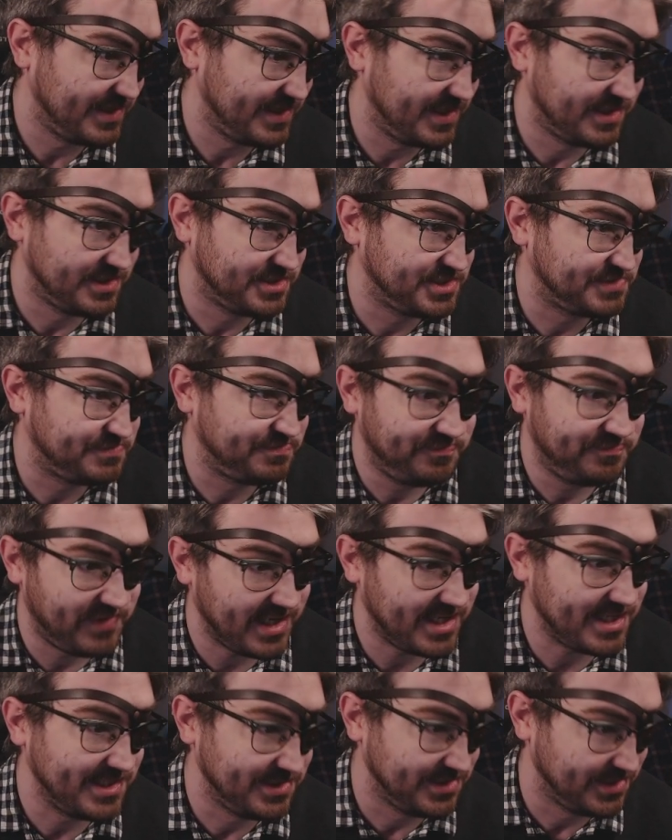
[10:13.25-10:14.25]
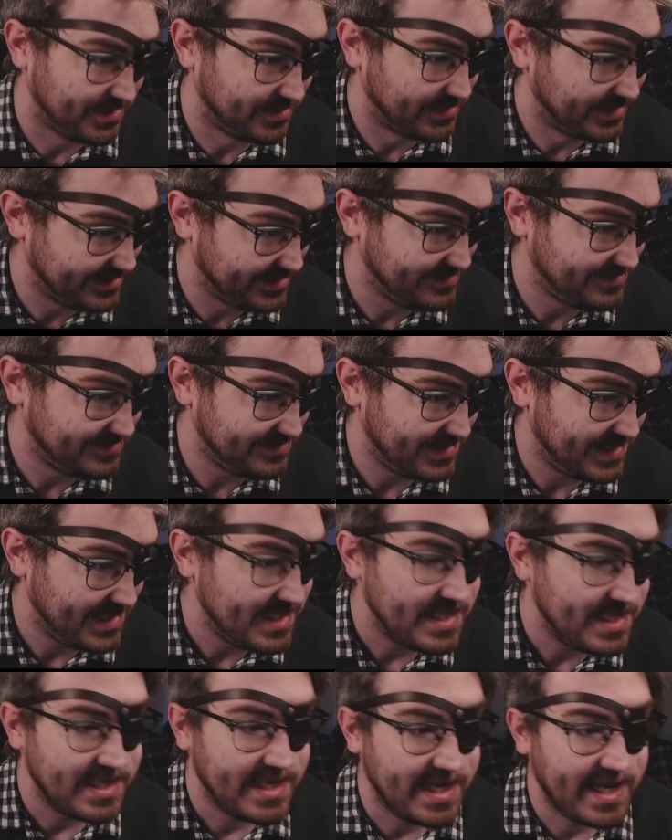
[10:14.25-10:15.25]
just fucking do it.
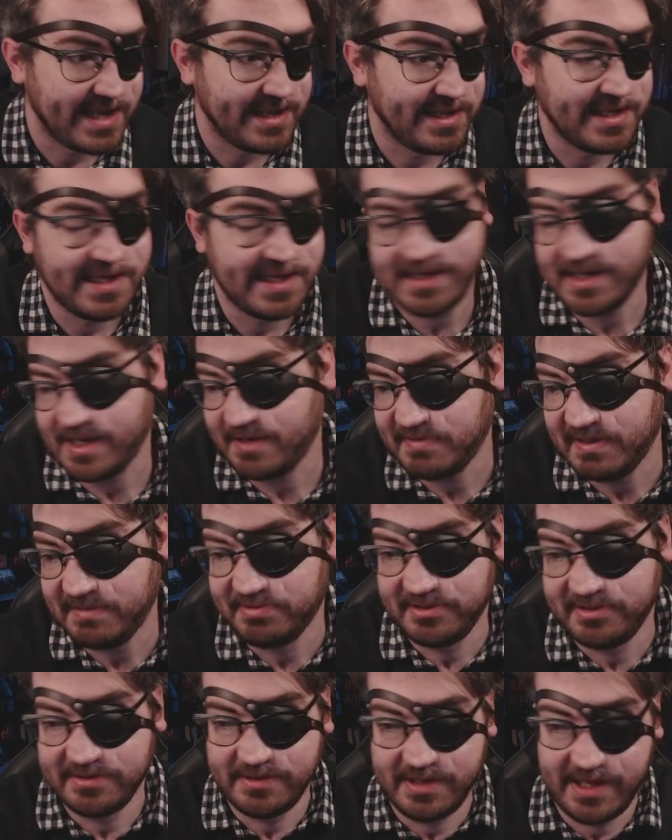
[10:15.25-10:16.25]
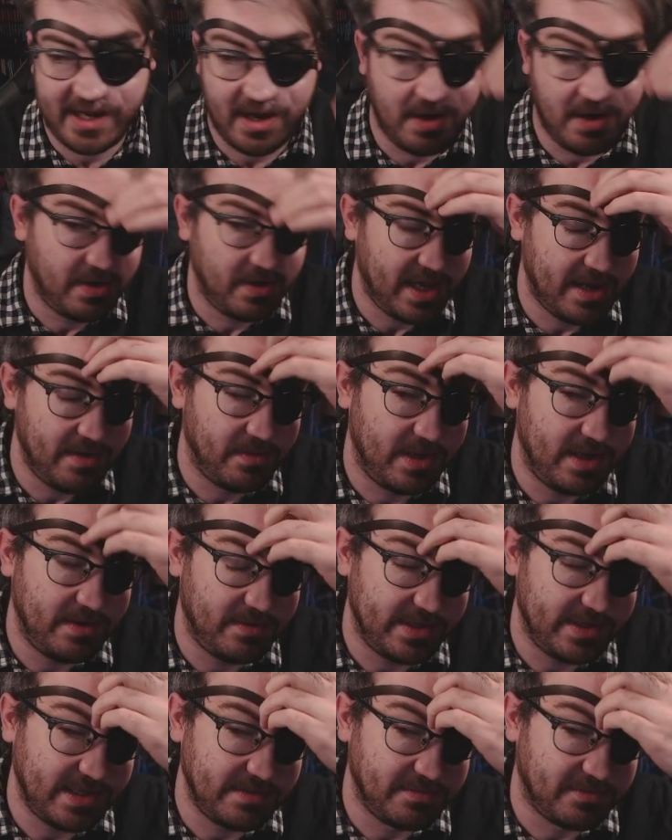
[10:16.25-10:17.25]
And then if people are like, okay, well, I want
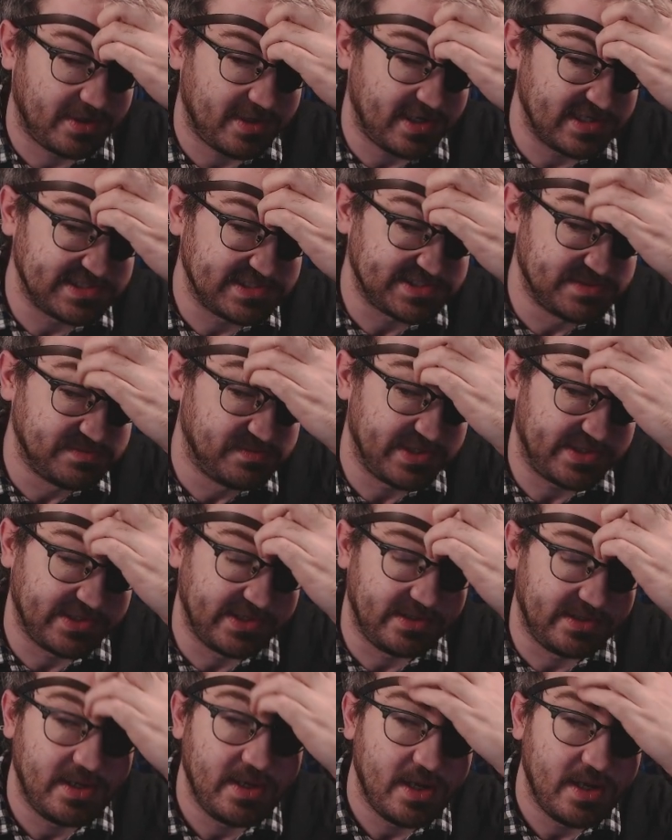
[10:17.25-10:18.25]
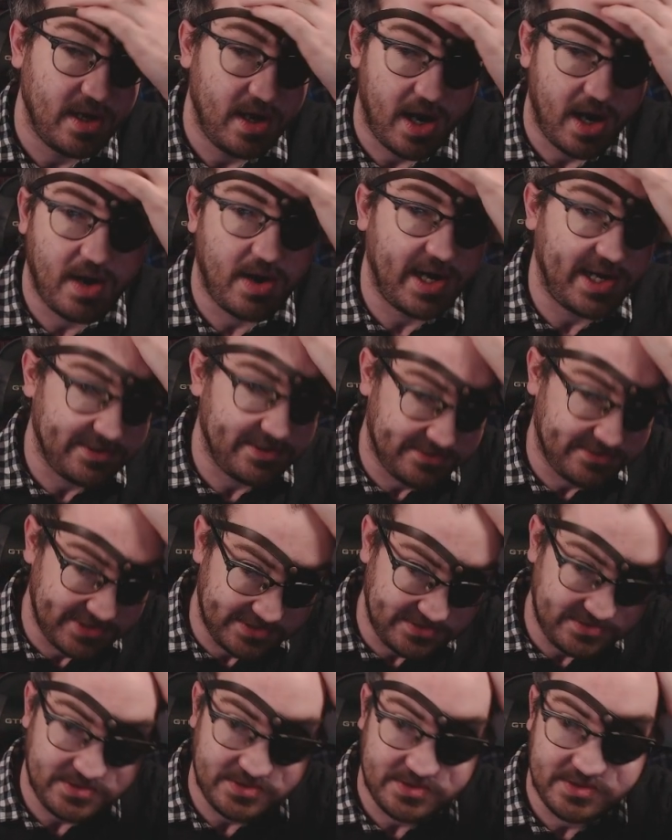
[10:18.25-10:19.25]
to get more custom with it. All right,
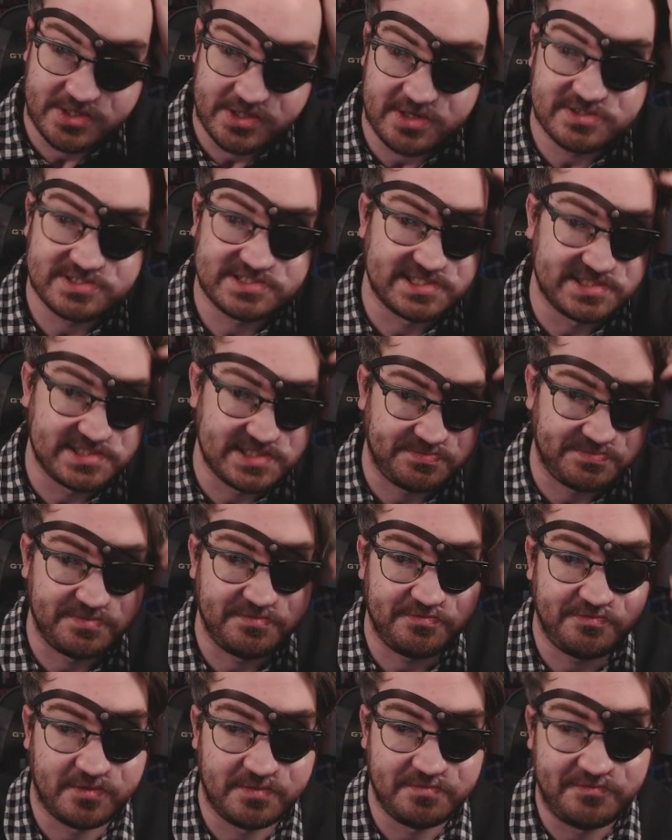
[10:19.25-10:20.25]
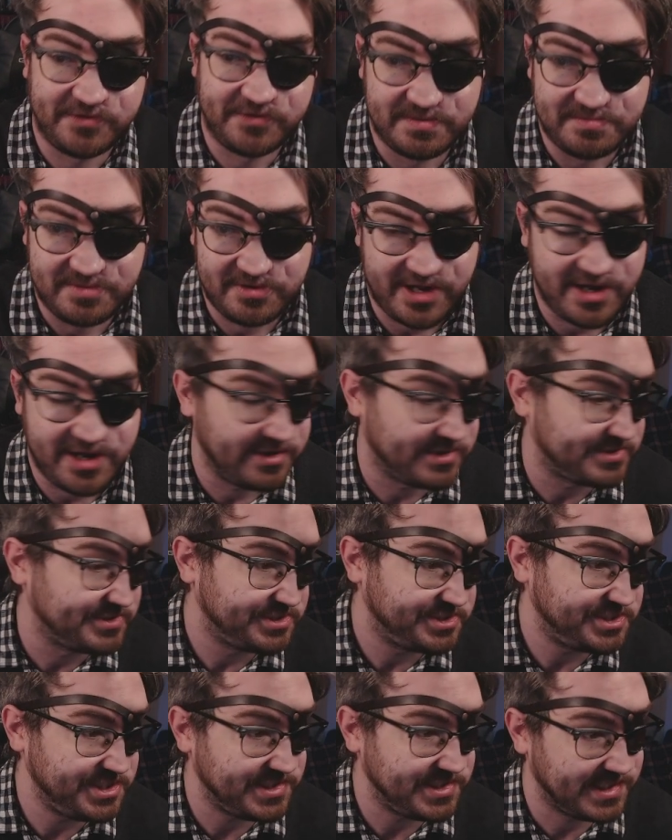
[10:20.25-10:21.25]
then there's a different form fillable character
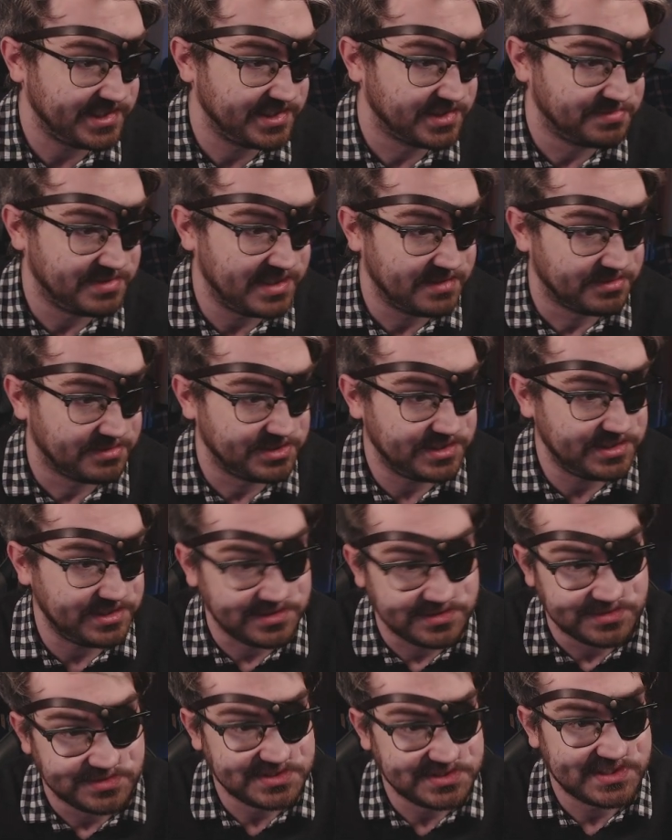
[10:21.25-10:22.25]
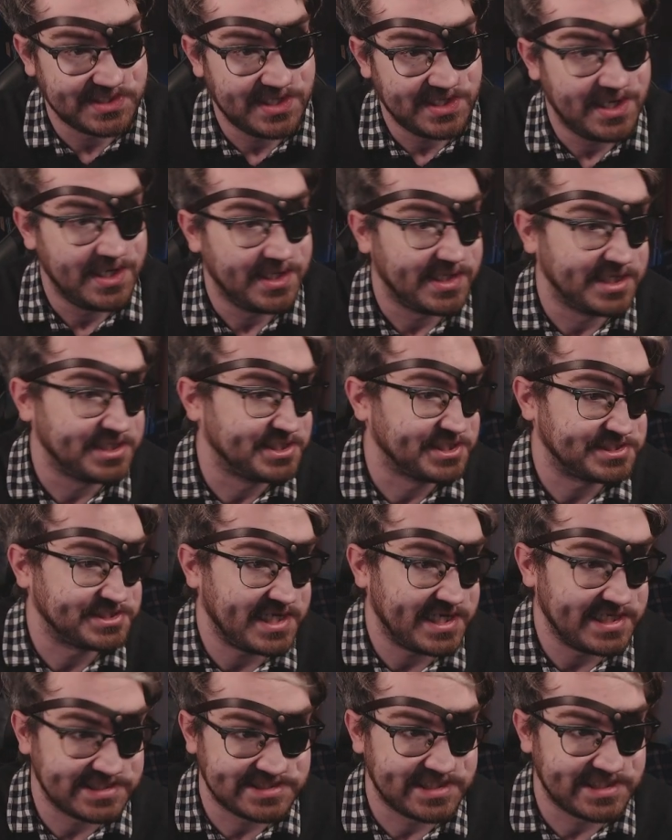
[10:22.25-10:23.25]
sheet that you'll be able to use that just
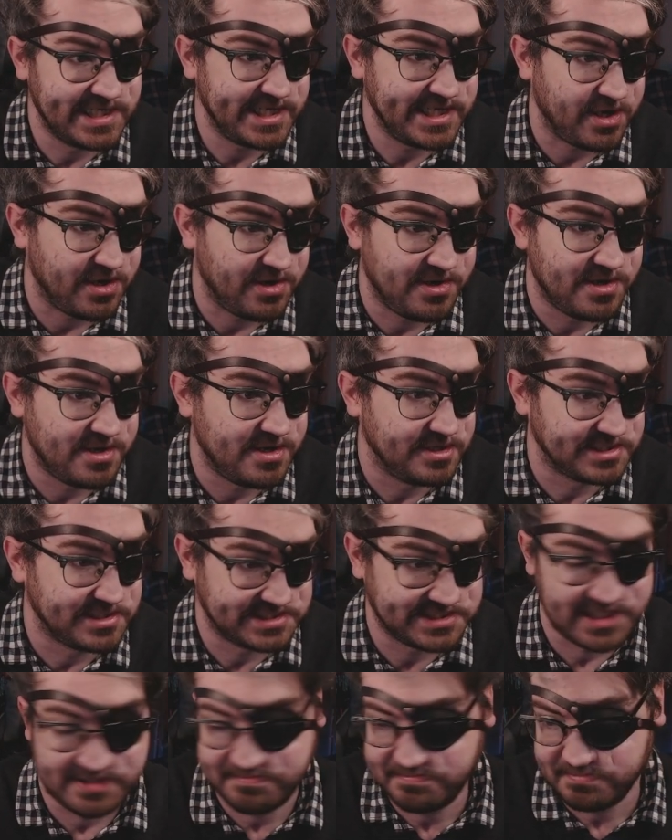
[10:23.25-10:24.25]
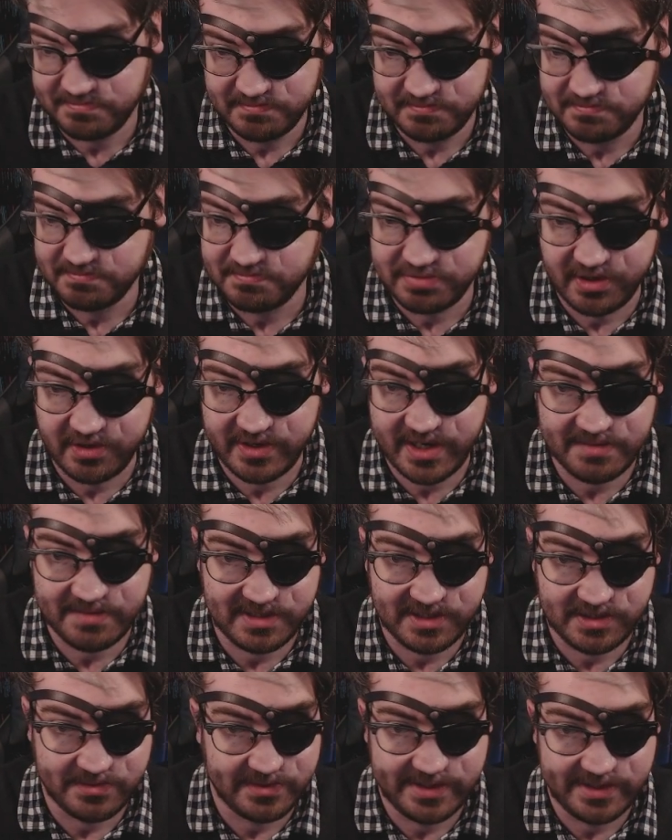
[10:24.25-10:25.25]
has like all the stuff programmed
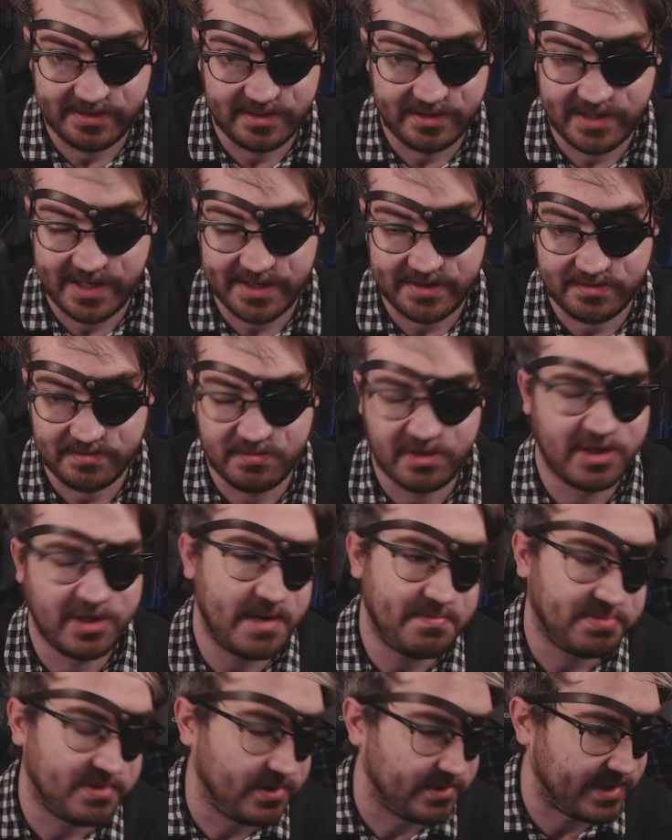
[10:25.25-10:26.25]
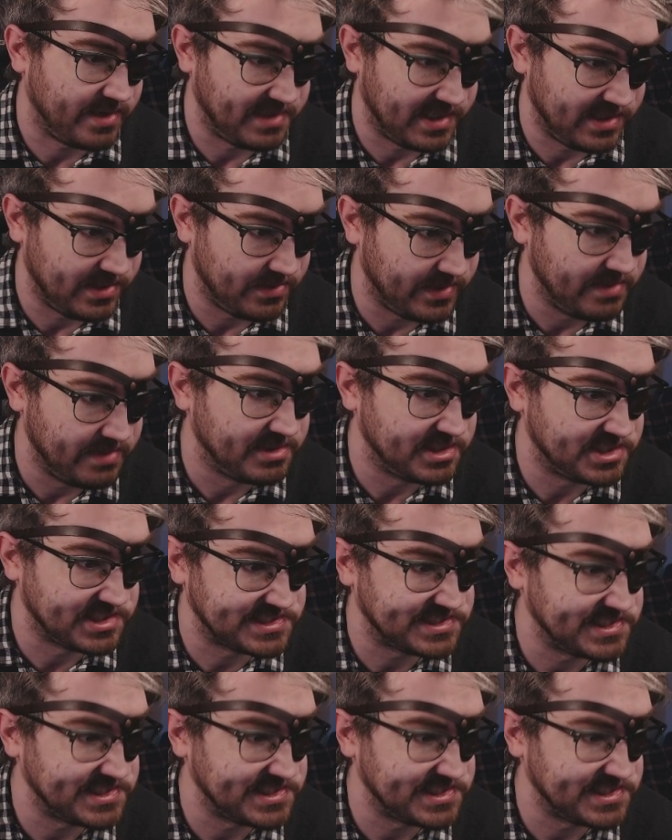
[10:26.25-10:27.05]
into it. Like, well, not programmed into it, but just,